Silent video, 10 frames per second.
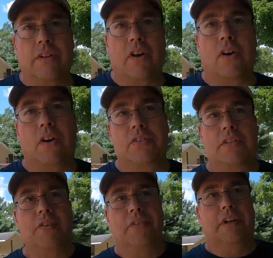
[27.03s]
The car
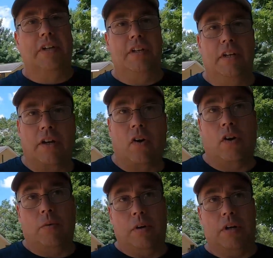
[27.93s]
is definitely going to need a
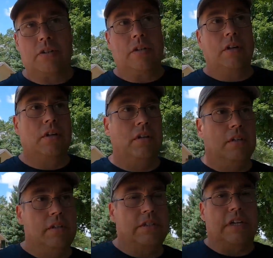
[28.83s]
car wash.
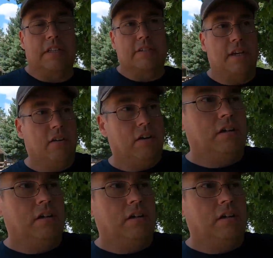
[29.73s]
Check this out.